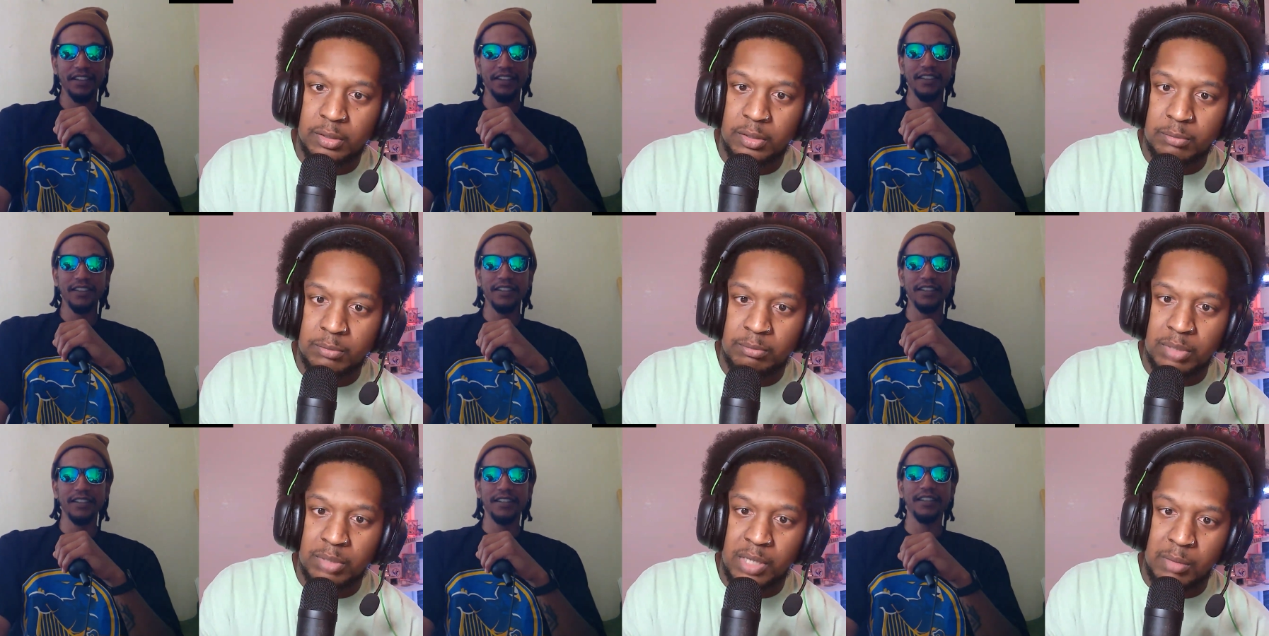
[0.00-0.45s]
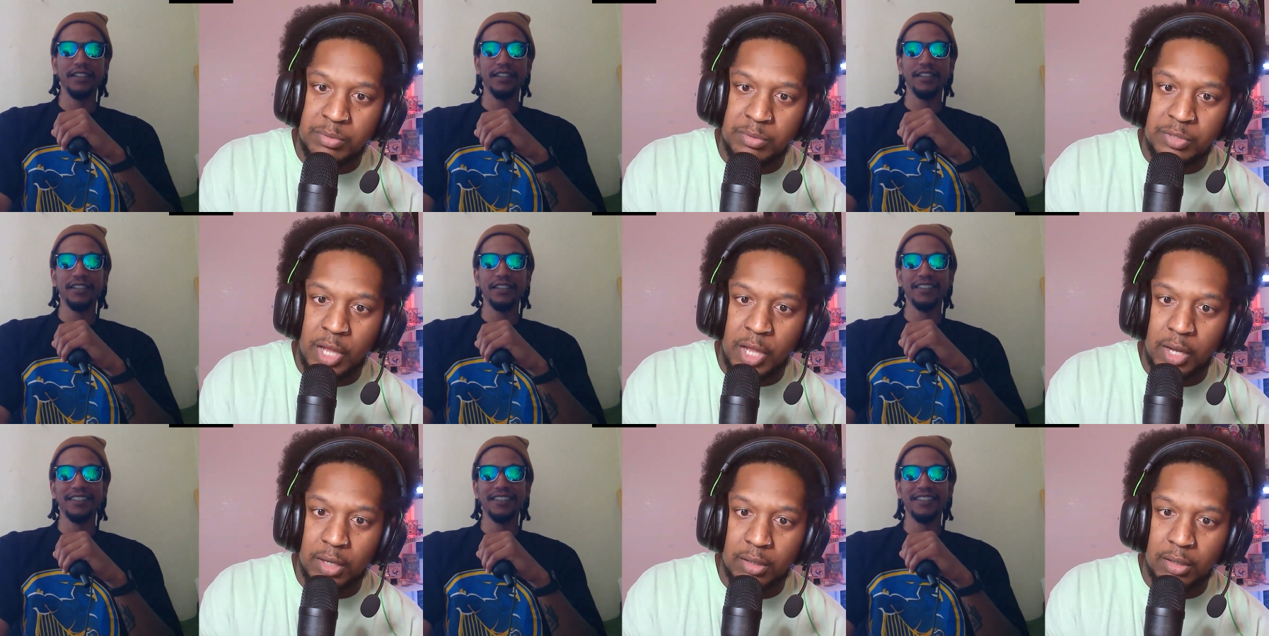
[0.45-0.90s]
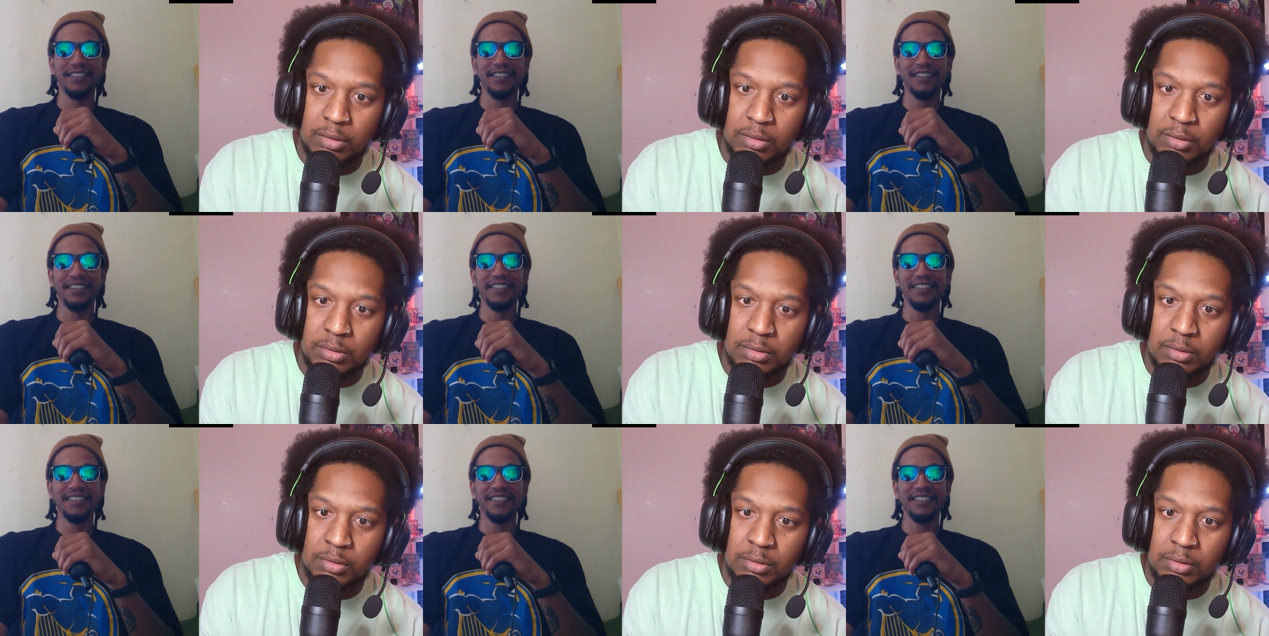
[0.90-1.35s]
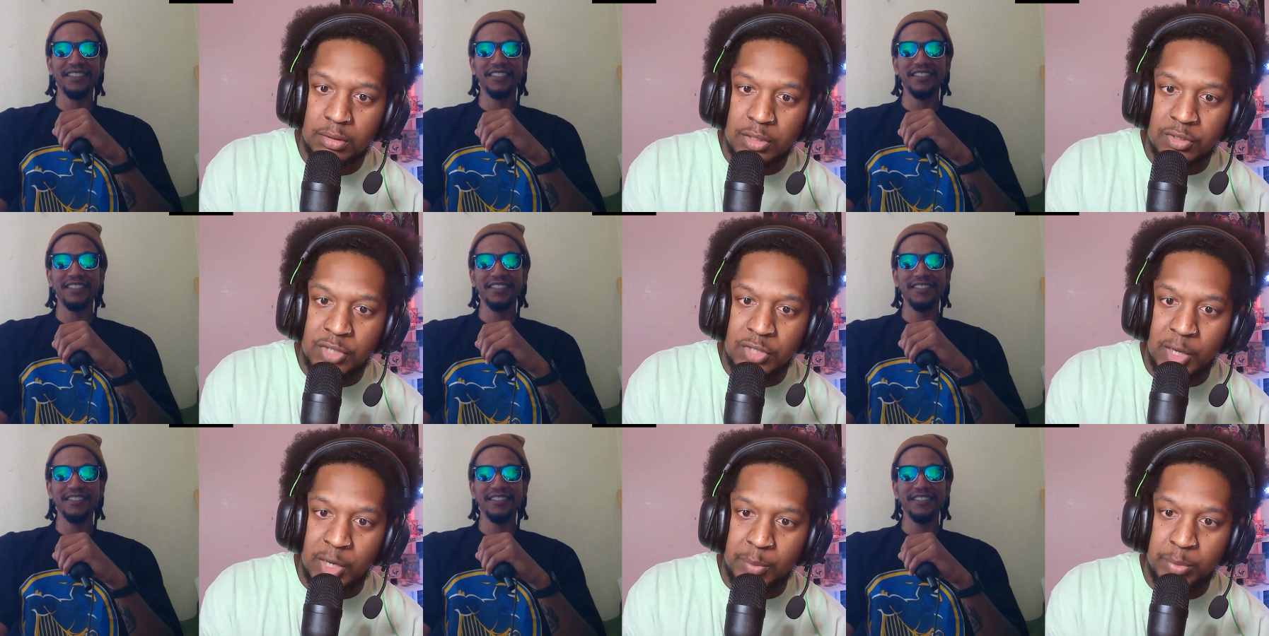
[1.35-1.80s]
Speaker 1: but I'm Shaq.
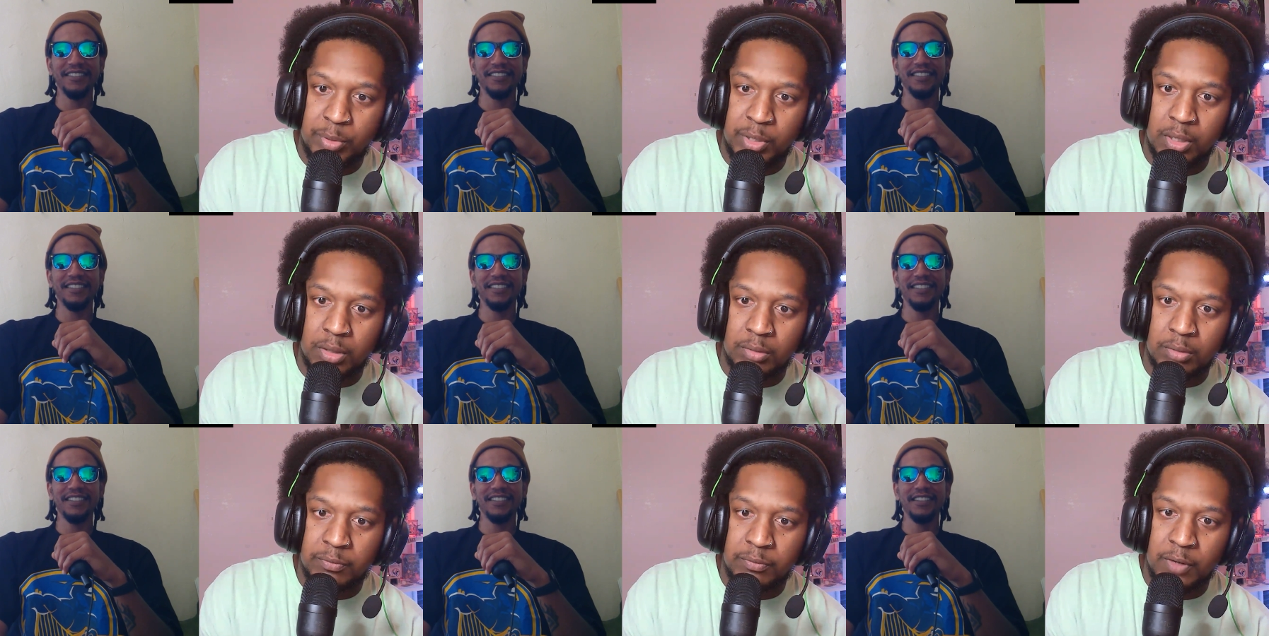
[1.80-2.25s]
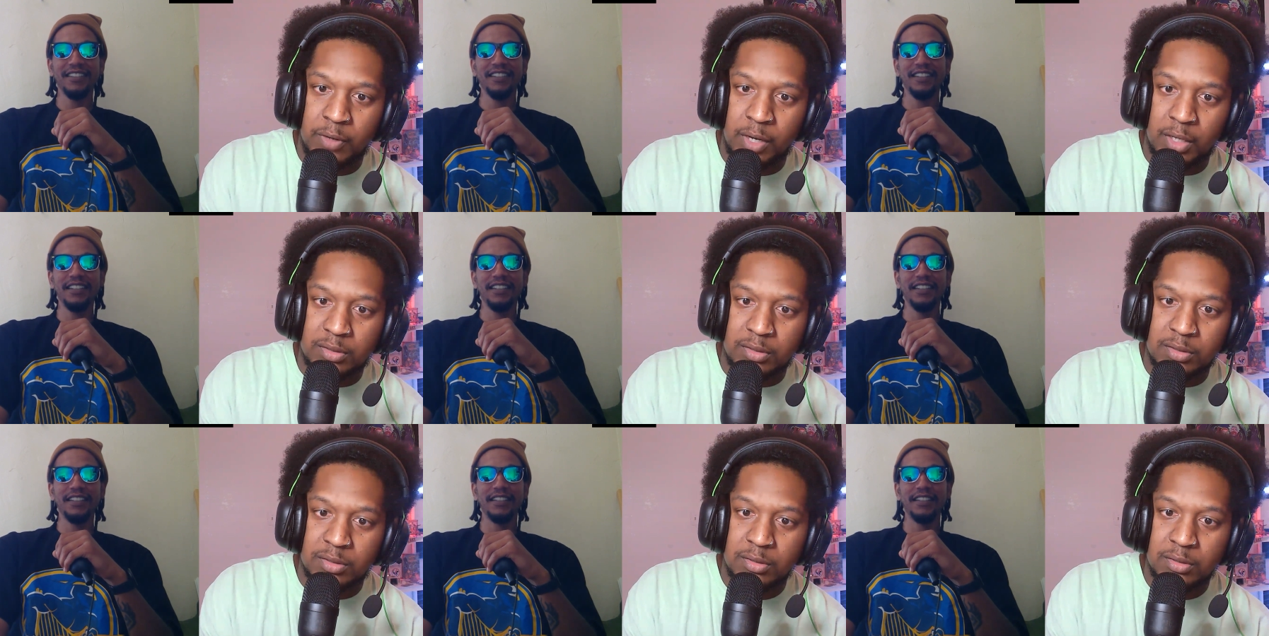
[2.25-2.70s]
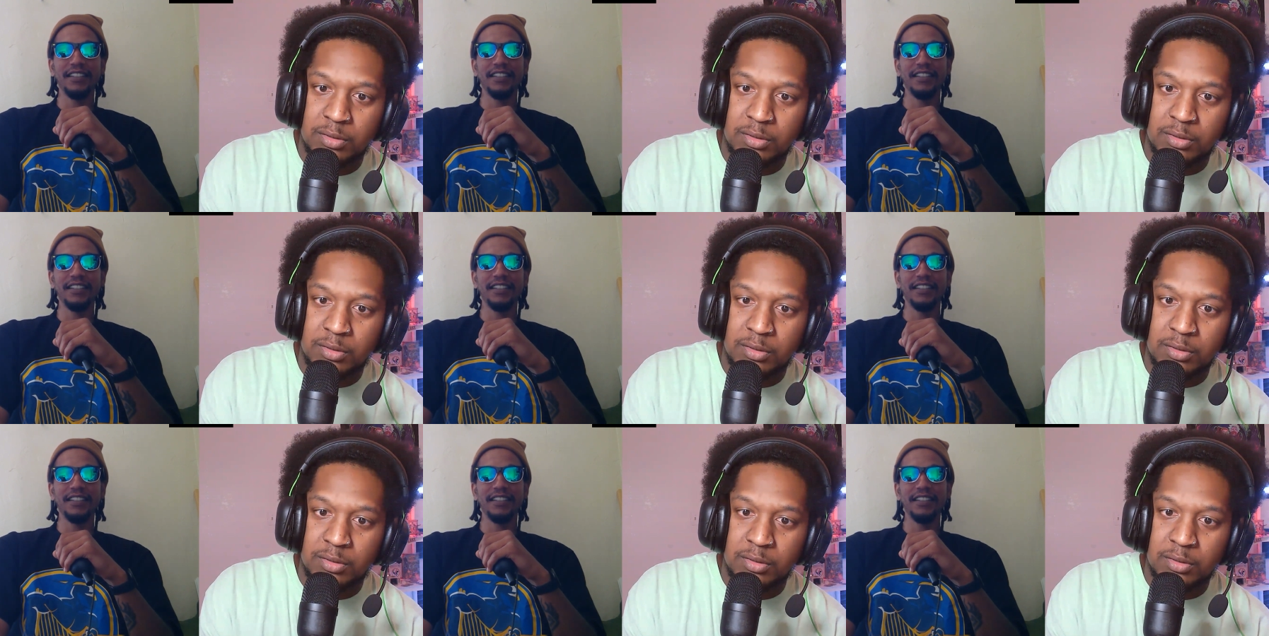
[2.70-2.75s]
Shaq prettier than Fox,